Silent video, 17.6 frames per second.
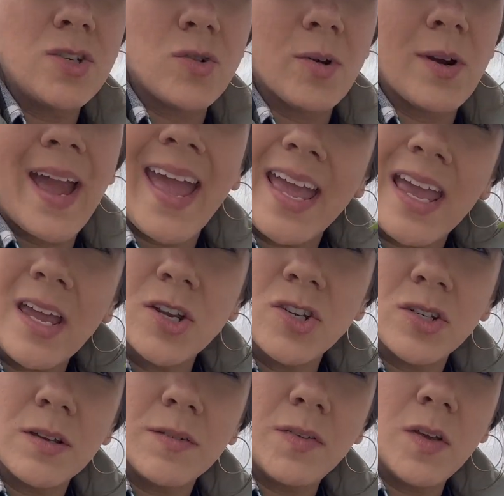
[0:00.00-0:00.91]
or
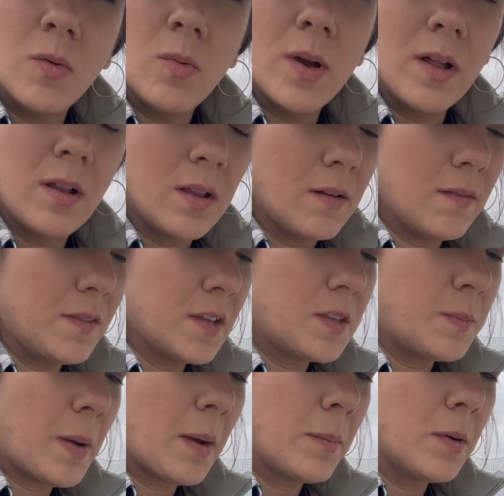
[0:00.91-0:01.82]
age, if you will, of
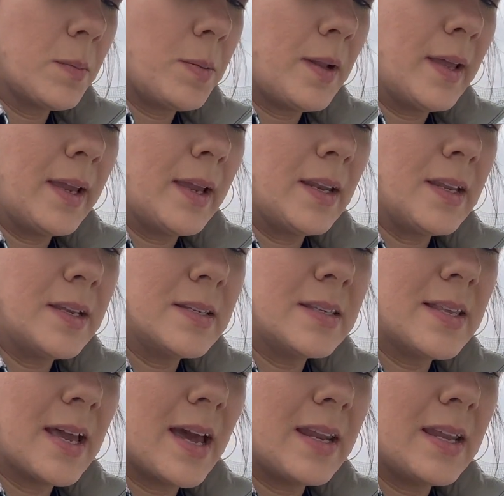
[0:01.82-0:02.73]
this pepper plant
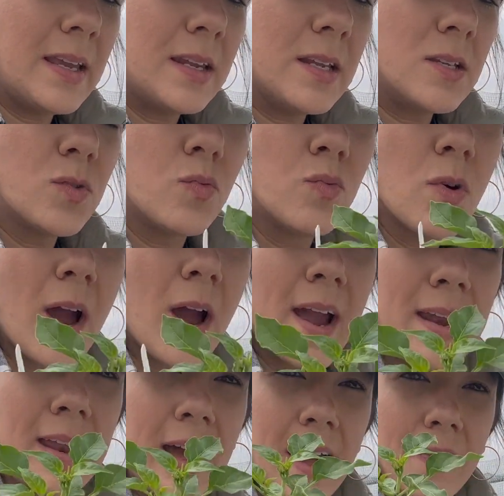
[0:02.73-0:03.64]
is that it is
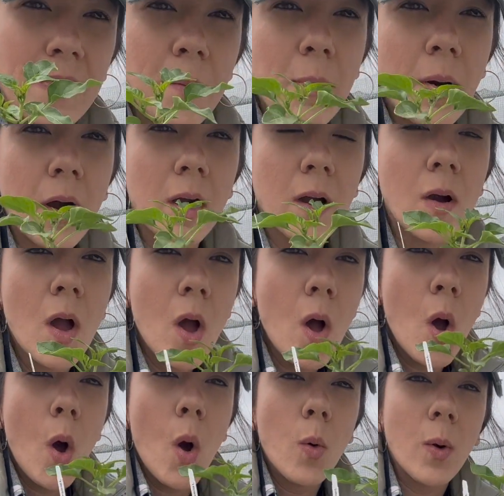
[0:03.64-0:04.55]
right at the part
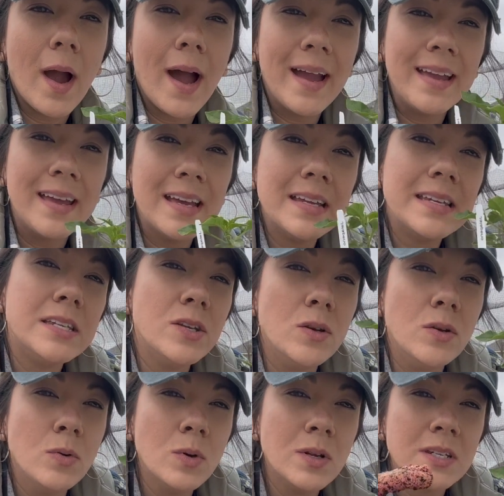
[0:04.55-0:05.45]
where I get
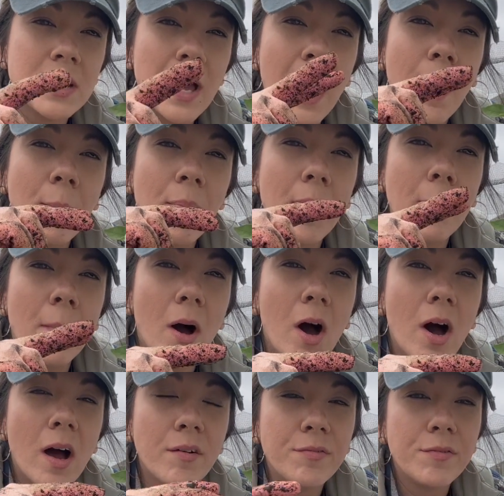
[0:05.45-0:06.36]
to top them
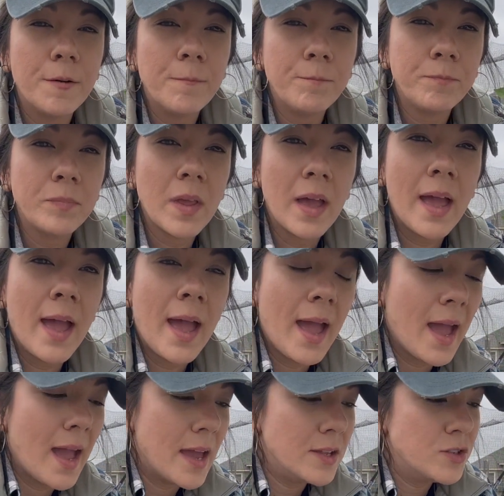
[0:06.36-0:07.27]
off.
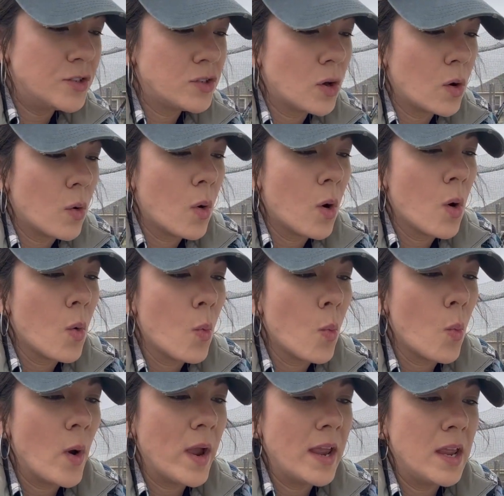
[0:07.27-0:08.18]
And so
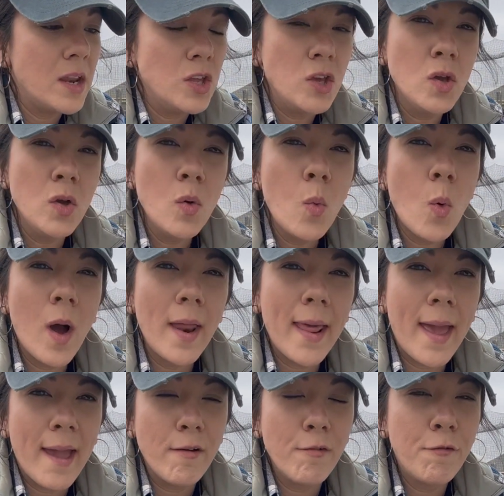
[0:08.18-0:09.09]
when you want
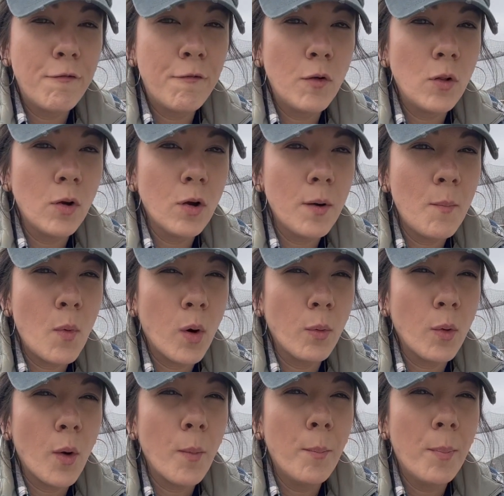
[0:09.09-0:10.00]
a fuller, more
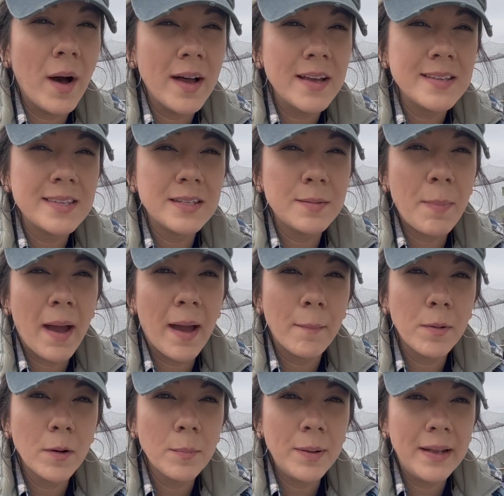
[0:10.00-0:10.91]
robust
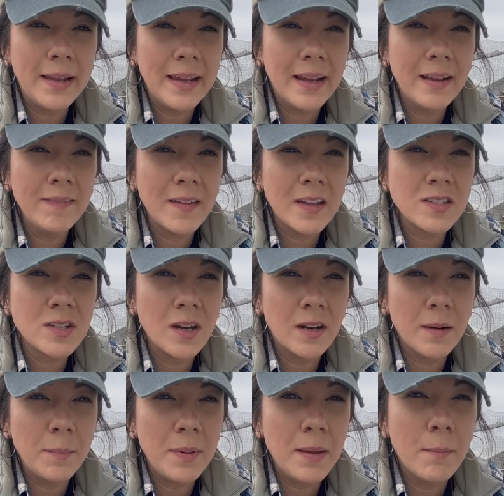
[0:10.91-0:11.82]
pepper plant that's going
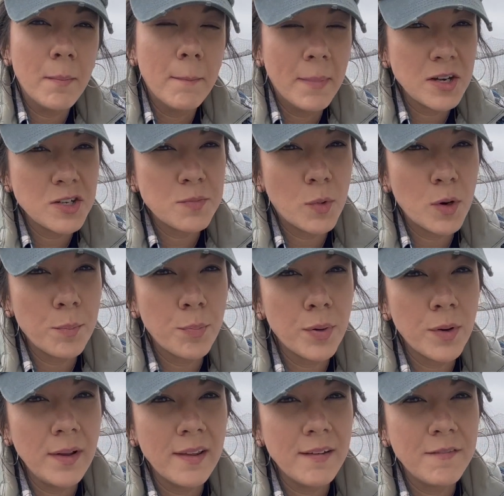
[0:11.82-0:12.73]
to be much more
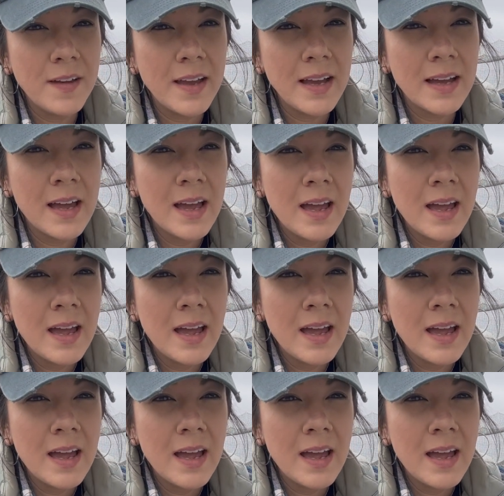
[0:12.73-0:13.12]
prolific,